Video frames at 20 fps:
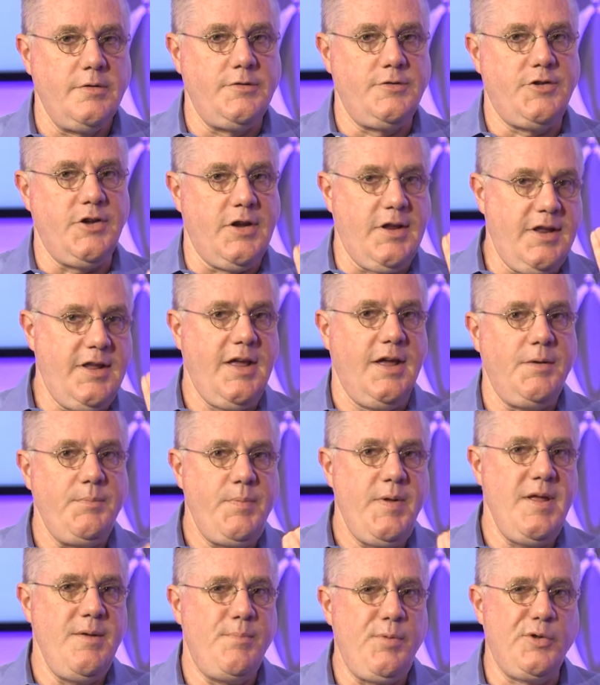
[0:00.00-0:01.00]
to get
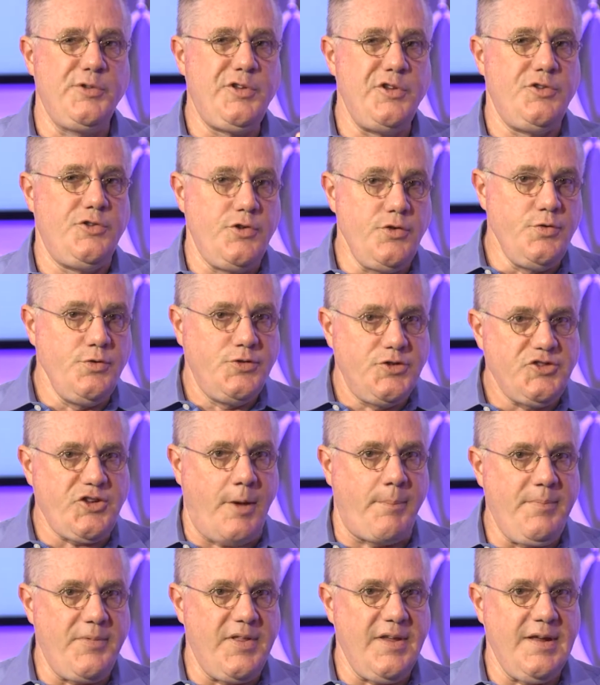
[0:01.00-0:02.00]
people to do
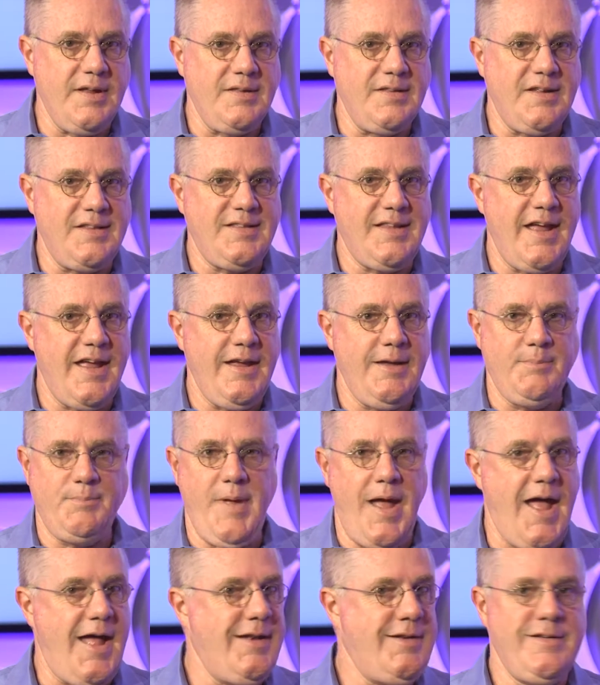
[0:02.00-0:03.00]
something that they
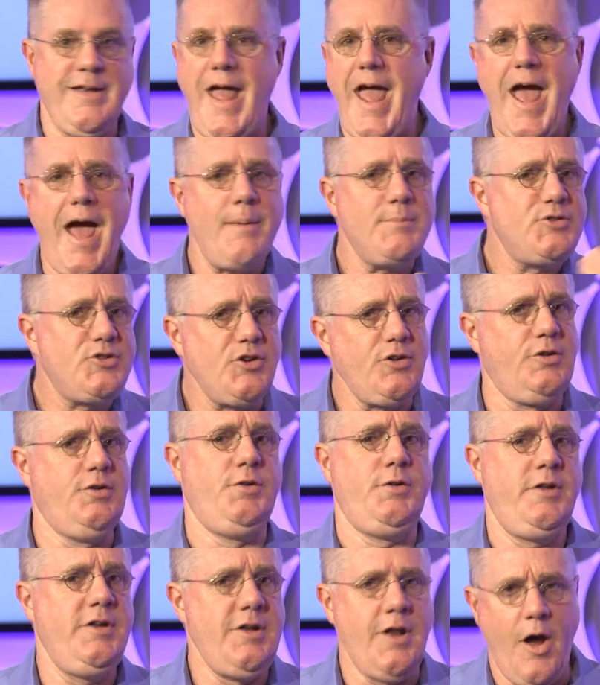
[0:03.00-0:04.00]
had
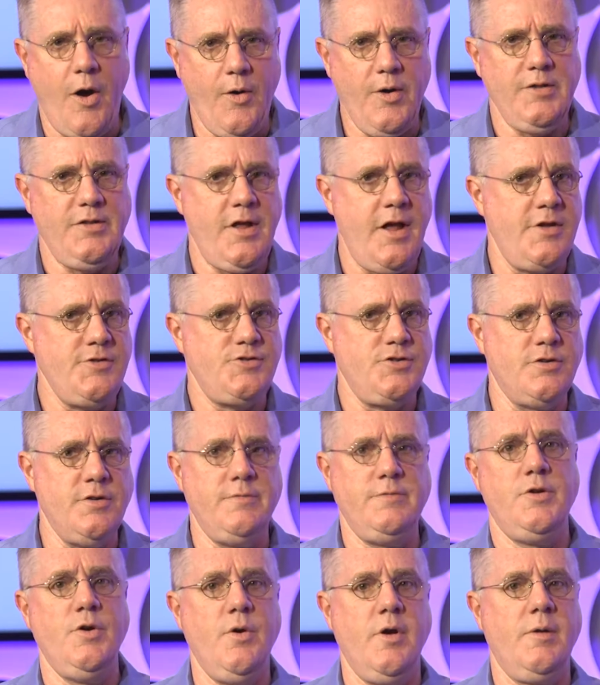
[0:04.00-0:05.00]
absolutely no intention
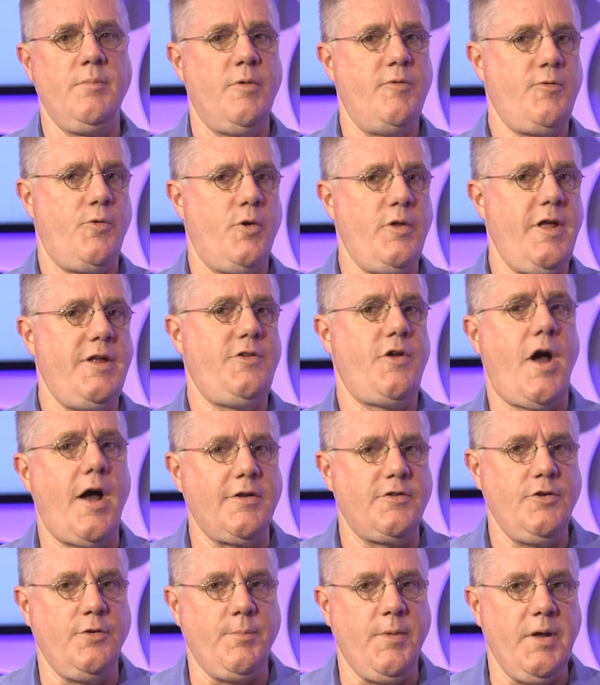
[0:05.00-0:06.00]
of doing before they
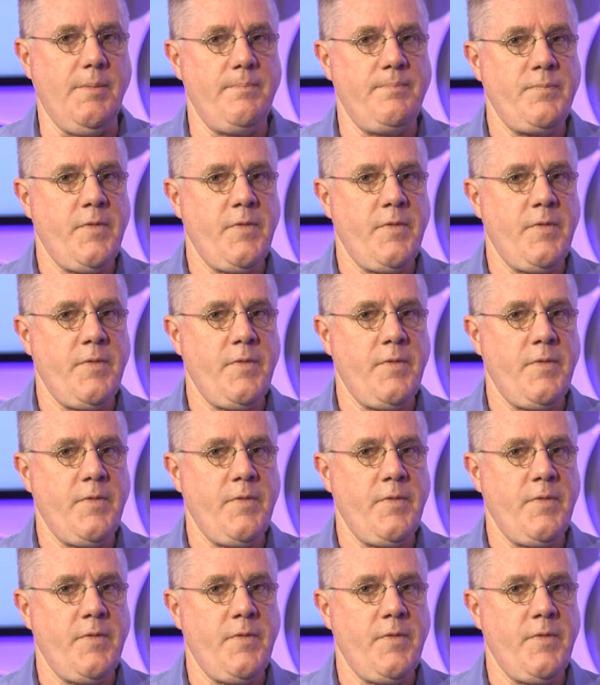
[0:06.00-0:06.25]
talked to me.